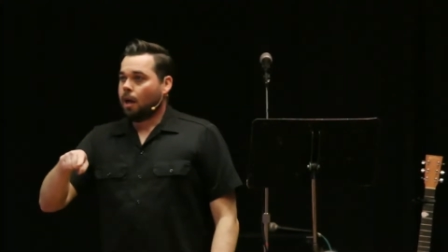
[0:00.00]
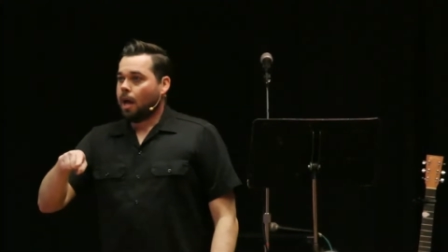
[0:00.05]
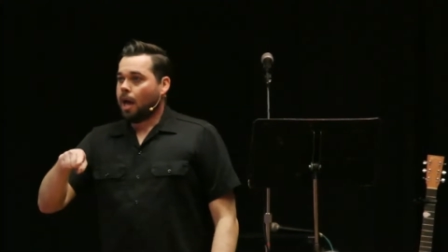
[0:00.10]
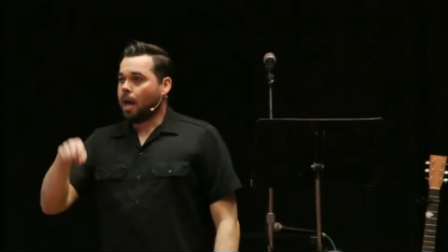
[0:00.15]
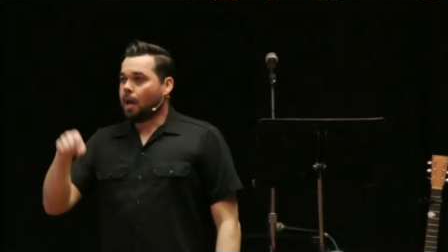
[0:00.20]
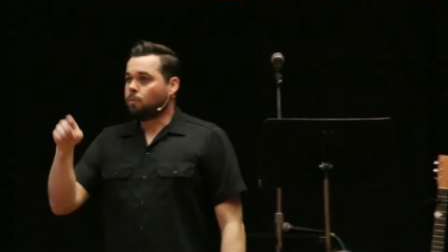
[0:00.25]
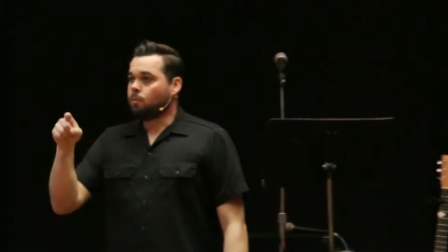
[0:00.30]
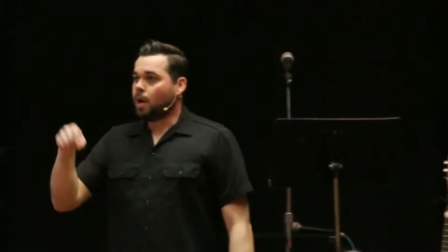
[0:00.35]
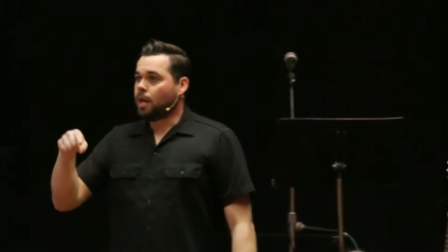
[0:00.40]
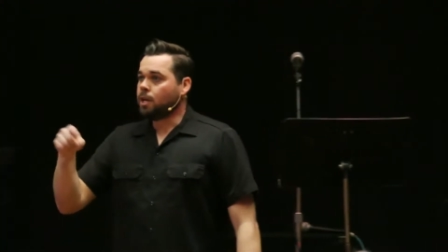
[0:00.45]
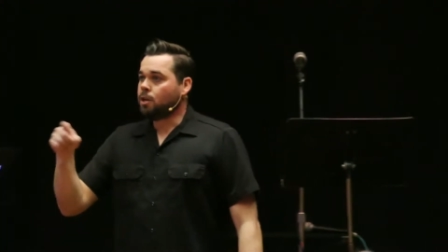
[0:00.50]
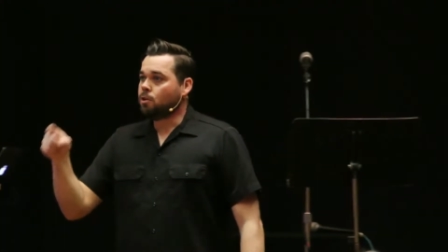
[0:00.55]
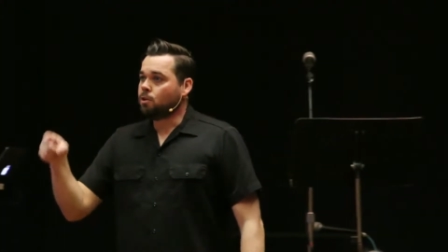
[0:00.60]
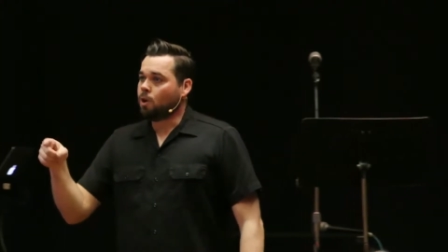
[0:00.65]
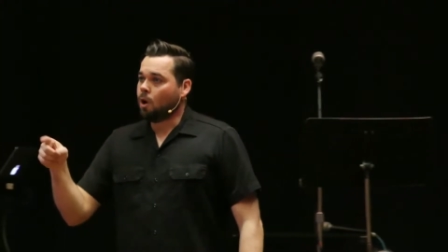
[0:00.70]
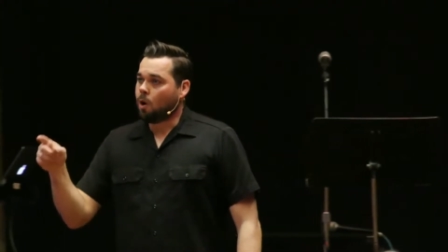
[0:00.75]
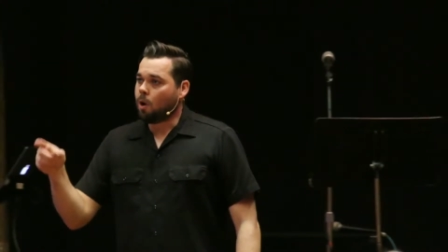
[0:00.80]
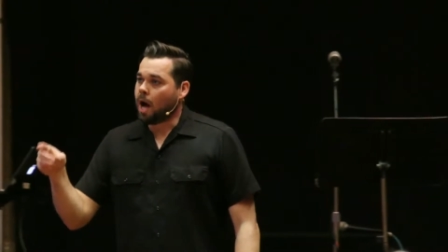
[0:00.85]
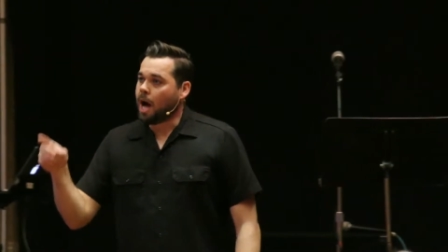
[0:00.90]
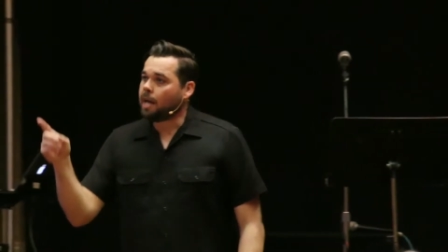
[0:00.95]
And when you
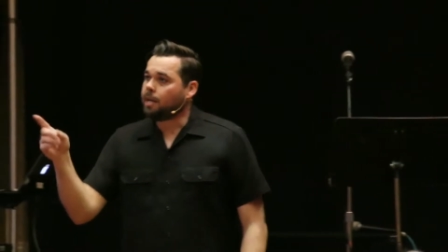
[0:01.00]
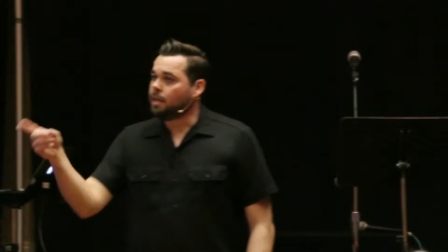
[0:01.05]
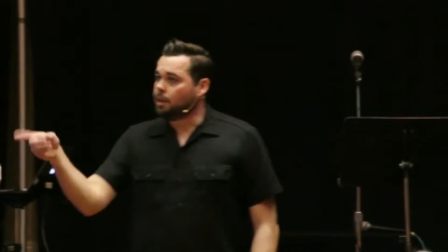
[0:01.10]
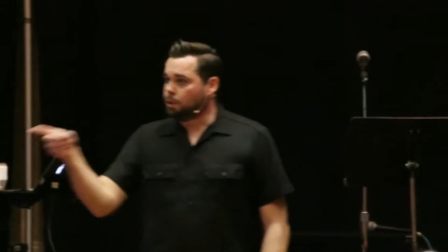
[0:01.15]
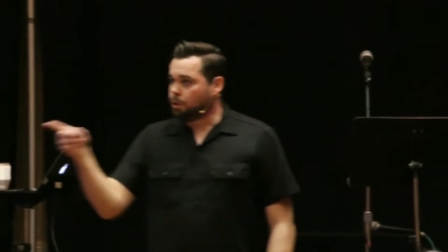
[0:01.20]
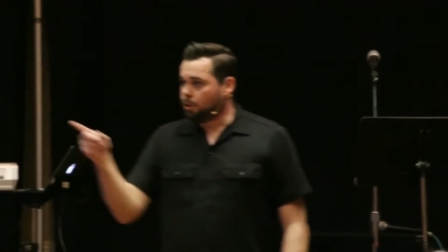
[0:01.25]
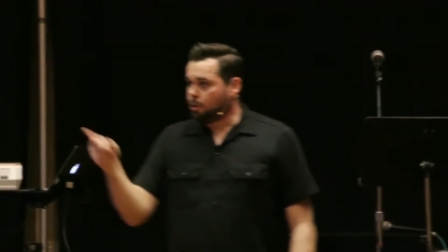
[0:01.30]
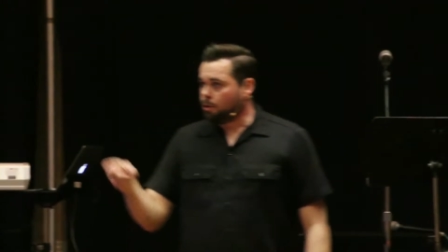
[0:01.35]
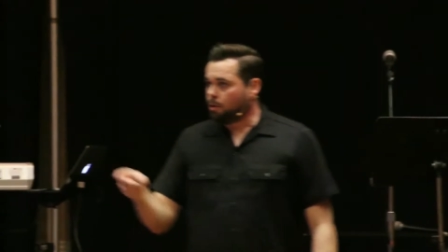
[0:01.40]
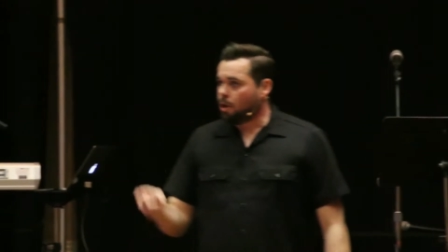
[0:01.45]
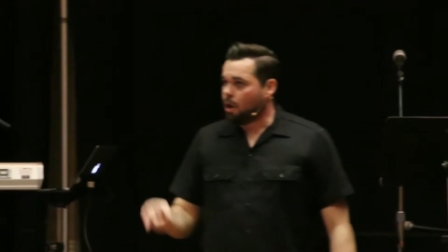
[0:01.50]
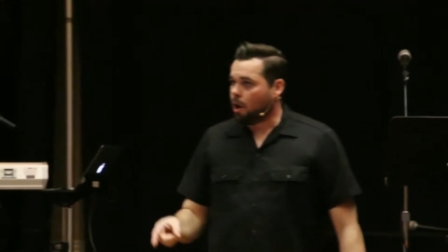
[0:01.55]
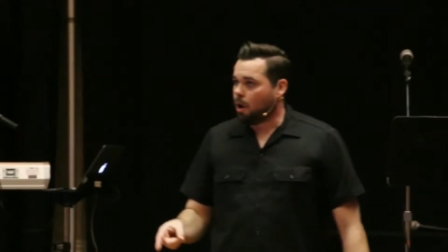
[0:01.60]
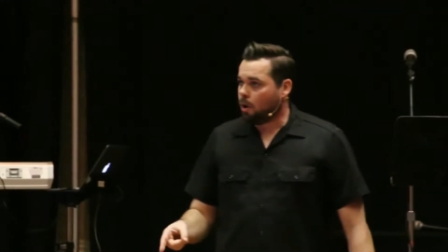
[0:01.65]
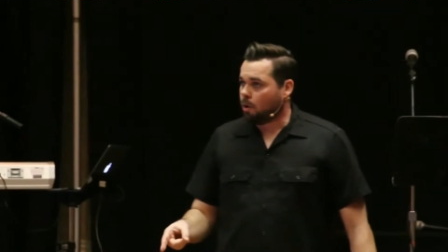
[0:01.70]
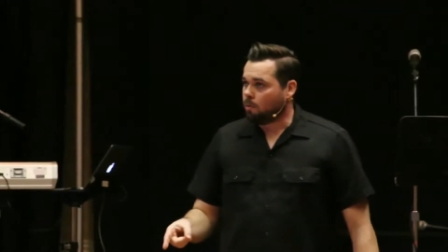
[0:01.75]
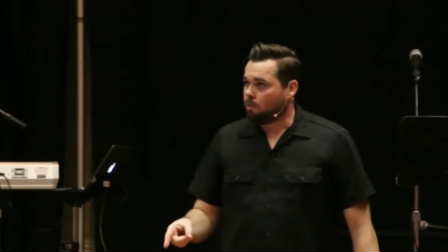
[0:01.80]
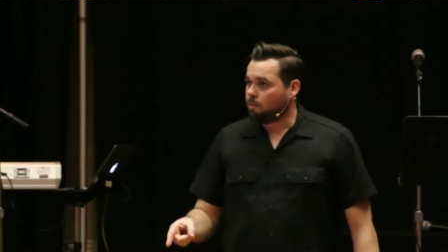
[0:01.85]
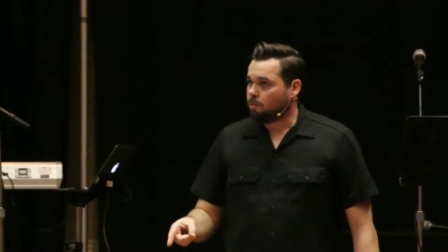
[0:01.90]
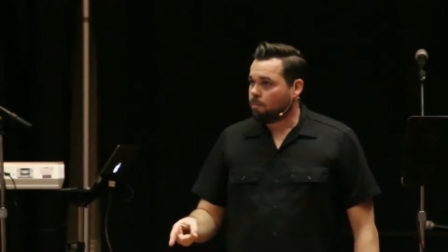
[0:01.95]
go, I need you to
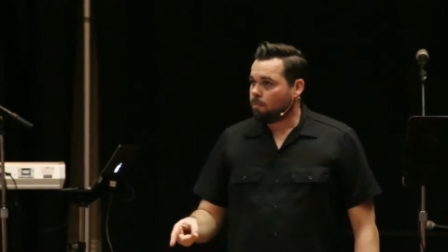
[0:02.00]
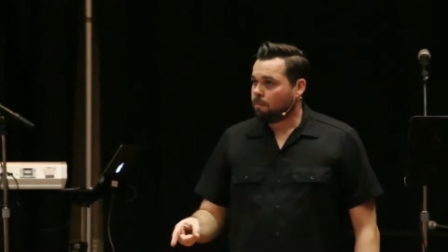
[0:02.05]
know